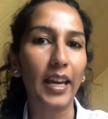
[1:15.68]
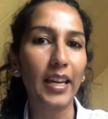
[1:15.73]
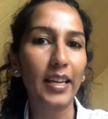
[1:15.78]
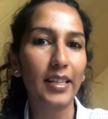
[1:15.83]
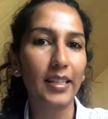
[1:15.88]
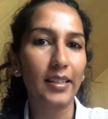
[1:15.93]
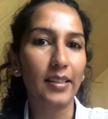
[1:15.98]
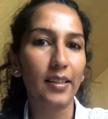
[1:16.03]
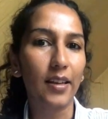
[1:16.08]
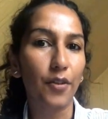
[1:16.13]
it
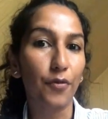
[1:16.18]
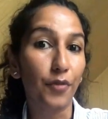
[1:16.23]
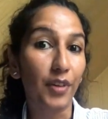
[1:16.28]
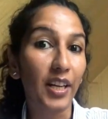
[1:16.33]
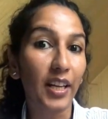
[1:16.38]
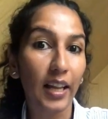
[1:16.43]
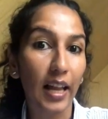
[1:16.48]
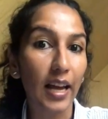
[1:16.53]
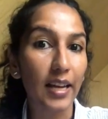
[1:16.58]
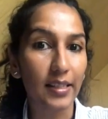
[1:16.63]
is a
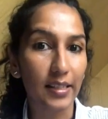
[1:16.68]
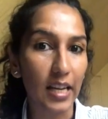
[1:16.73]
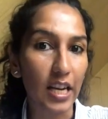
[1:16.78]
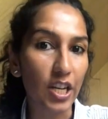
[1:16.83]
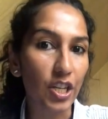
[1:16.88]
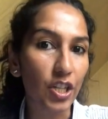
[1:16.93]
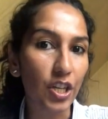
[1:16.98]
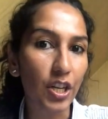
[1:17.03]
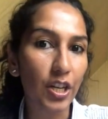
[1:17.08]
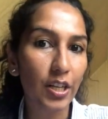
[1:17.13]

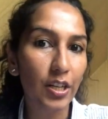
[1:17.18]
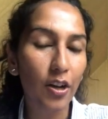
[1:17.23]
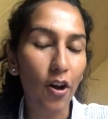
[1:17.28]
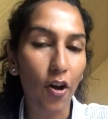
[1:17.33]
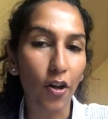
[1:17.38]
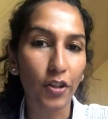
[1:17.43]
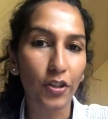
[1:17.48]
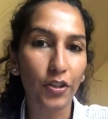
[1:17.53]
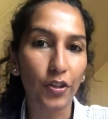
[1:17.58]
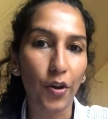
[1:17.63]
realization
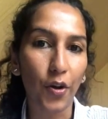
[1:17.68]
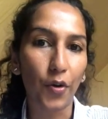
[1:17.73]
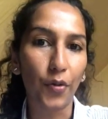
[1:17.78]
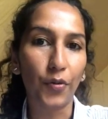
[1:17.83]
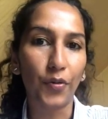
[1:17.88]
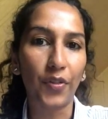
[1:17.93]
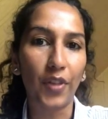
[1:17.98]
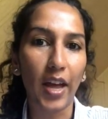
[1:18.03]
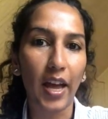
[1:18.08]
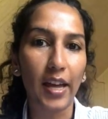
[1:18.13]

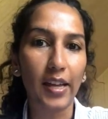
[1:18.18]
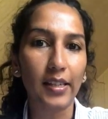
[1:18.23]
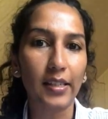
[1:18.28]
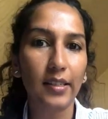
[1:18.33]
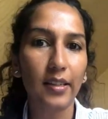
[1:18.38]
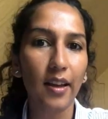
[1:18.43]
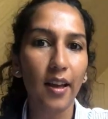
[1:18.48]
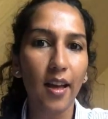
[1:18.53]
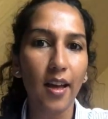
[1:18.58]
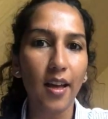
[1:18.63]
also
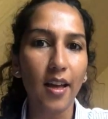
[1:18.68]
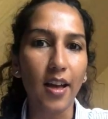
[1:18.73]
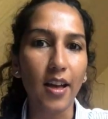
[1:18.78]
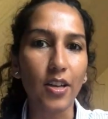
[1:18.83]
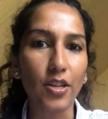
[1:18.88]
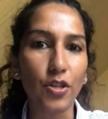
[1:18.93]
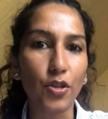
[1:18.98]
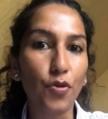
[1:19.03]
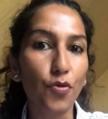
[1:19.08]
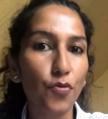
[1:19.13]
that
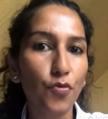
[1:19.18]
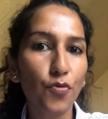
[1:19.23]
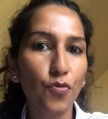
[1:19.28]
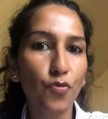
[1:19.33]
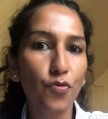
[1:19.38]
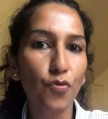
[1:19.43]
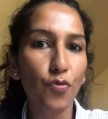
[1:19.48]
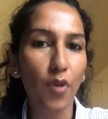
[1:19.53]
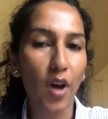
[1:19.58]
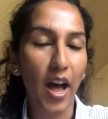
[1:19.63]

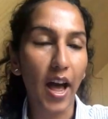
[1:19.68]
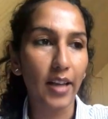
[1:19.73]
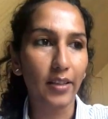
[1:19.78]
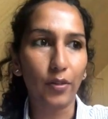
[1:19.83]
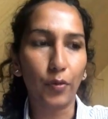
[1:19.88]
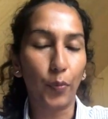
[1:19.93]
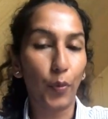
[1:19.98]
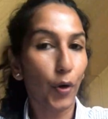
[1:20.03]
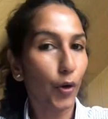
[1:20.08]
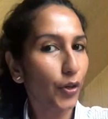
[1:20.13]
you
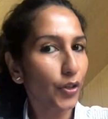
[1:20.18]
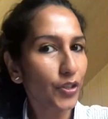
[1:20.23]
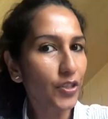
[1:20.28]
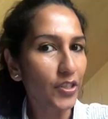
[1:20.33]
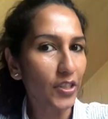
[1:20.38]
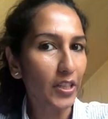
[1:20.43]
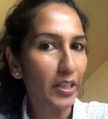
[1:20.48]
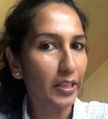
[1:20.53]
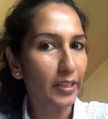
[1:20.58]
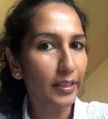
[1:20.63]
as a
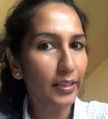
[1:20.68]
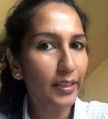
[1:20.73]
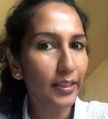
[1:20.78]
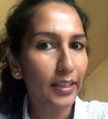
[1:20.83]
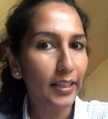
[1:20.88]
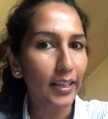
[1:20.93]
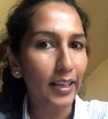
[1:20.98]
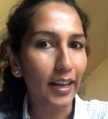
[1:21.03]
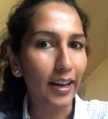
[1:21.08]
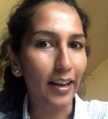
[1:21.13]
person,
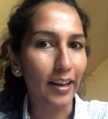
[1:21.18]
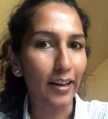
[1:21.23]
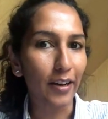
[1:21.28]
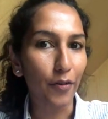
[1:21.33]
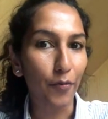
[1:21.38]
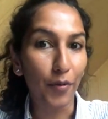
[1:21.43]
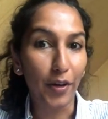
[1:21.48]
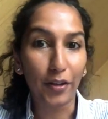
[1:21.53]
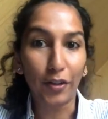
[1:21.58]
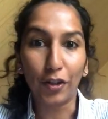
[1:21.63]

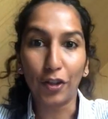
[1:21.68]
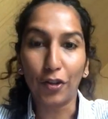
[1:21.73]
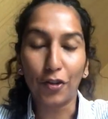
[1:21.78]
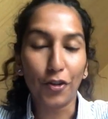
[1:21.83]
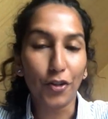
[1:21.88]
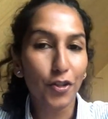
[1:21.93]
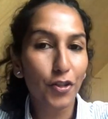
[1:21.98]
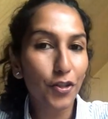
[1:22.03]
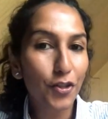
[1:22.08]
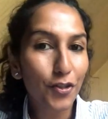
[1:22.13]
whether
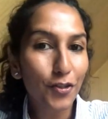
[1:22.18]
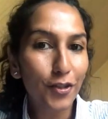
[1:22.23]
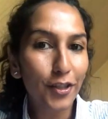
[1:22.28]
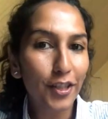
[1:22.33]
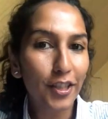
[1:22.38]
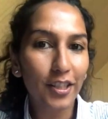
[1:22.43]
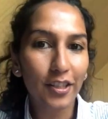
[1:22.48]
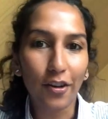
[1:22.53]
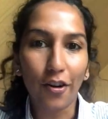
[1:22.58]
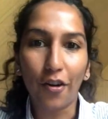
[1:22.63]
you're a
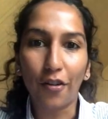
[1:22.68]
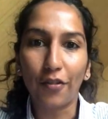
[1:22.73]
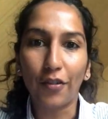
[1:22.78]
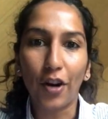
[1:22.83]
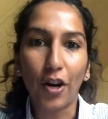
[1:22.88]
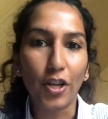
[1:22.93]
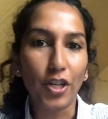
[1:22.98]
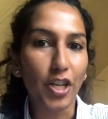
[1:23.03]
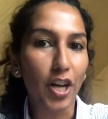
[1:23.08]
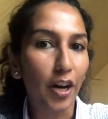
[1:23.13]
student or
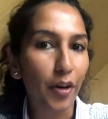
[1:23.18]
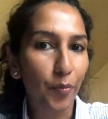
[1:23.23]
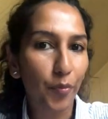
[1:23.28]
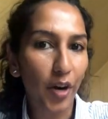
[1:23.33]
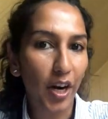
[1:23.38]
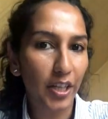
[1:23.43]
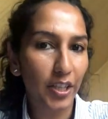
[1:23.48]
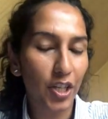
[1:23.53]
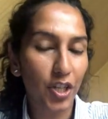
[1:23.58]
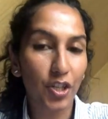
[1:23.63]
a young
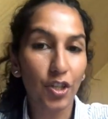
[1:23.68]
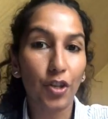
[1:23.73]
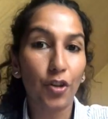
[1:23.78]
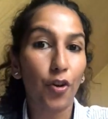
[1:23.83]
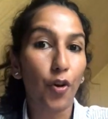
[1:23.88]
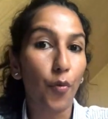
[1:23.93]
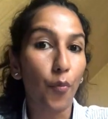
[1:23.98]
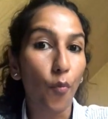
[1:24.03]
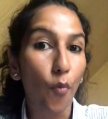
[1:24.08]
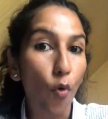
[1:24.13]

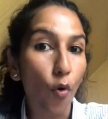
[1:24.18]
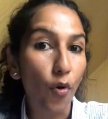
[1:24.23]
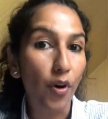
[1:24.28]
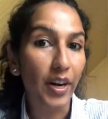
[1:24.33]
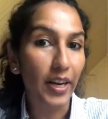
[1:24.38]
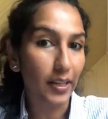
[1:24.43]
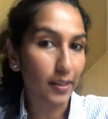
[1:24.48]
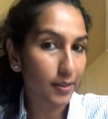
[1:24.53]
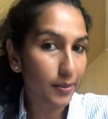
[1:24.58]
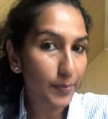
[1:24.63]
practitioner or a more
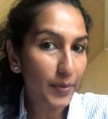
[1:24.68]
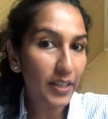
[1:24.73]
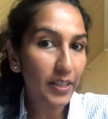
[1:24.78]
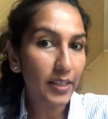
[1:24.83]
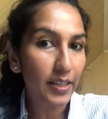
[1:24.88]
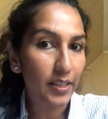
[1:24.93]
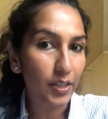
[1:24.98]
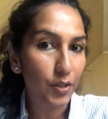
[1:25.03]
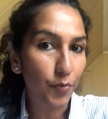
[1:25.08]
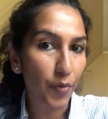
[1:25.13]

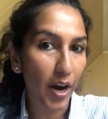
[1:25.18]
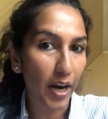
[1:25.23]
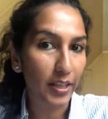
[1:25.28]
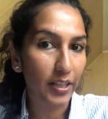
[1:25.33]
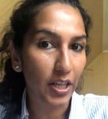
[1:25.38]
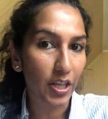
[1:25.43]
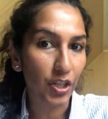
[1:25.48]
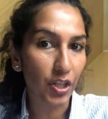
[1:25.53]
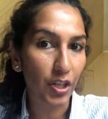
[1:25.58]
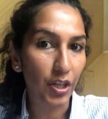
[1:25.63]
experienced
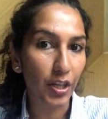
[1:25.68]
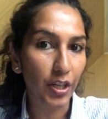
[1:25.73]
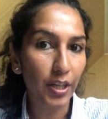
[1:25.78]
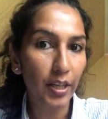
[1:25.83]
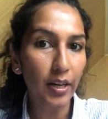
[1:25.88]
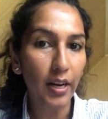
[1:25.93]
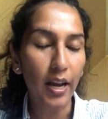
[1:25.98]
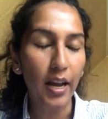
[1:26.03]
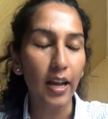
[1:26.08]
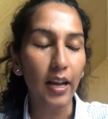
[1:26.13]

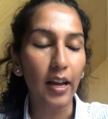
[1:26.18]
practitioner,